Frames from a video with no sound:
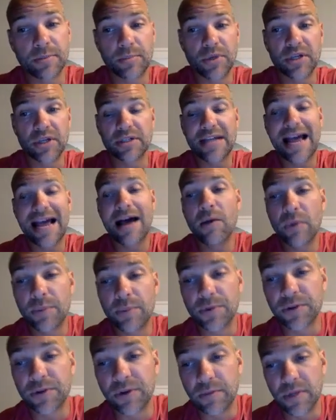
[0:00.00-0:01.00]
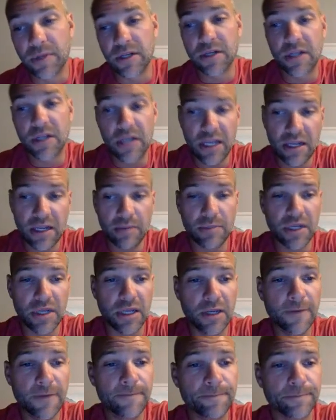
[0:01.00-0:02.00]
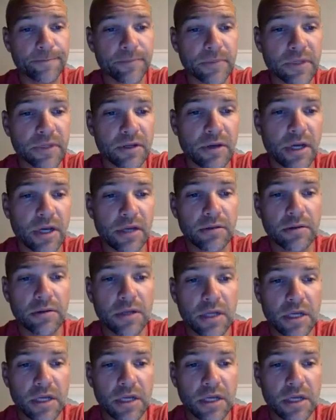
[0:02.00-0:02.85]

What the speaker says: but how we put them in can be. Okay.